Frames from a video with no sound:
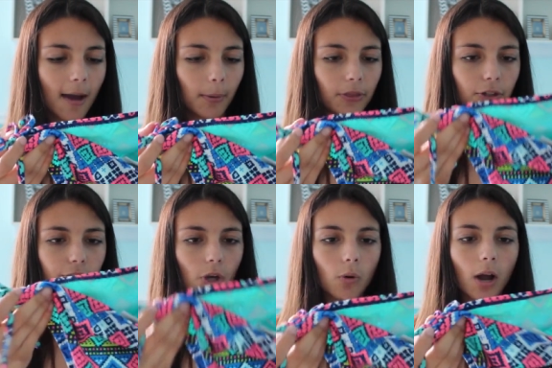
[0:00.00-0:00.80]
but they're
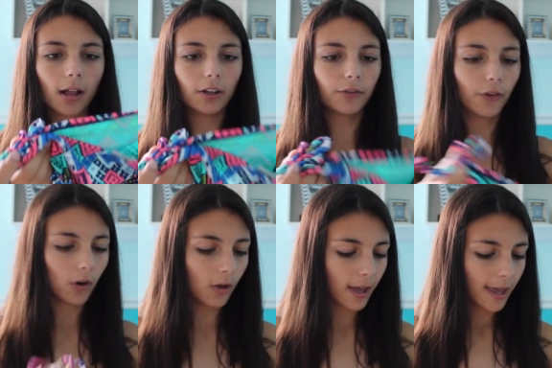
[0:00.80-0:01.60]
so
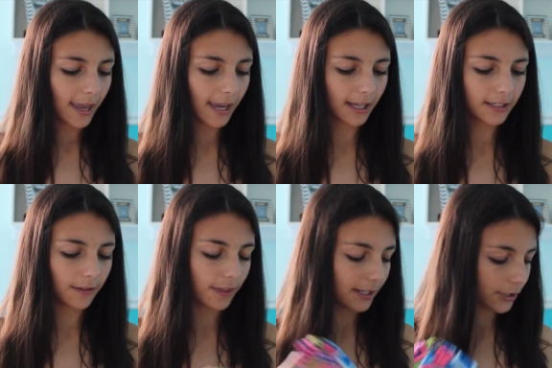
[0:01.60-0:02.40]
colorful, and
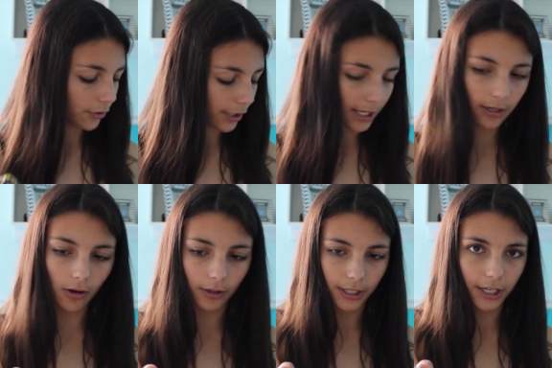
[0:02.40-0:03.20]
this green
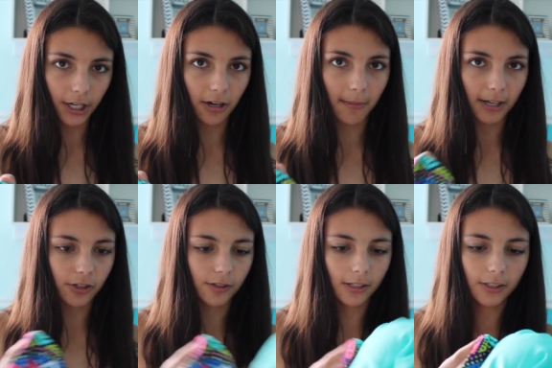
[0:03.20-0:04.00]
on here
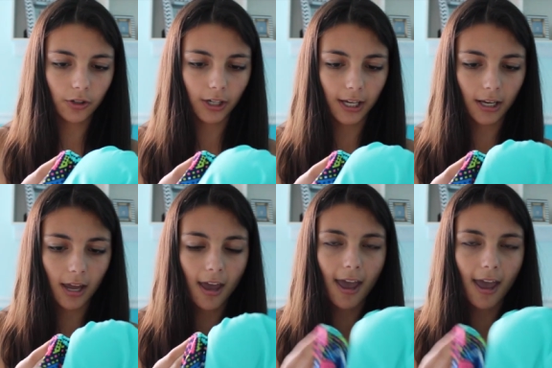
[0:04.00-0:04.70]
matches this green,